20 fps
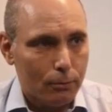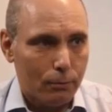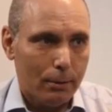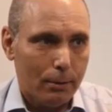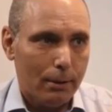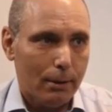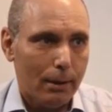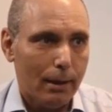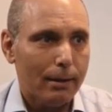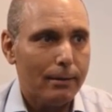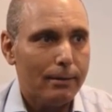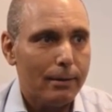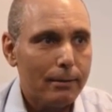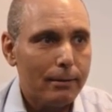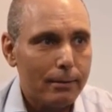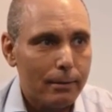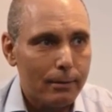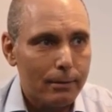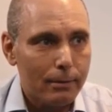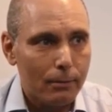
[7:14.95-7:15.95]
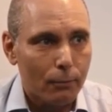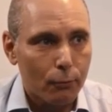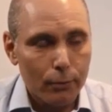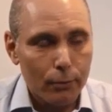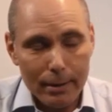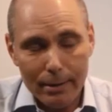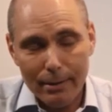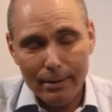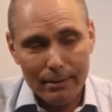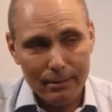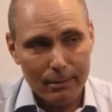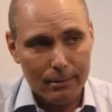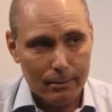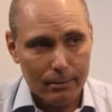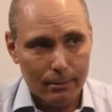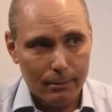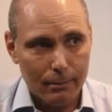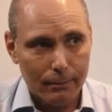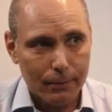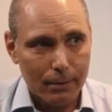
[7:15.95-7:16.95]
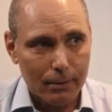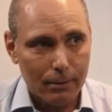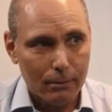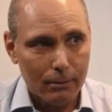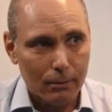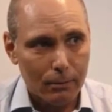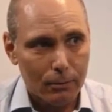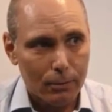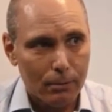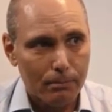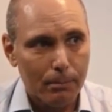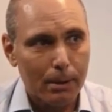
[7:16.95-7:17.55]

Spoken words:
to the existence or inexistence of a technology,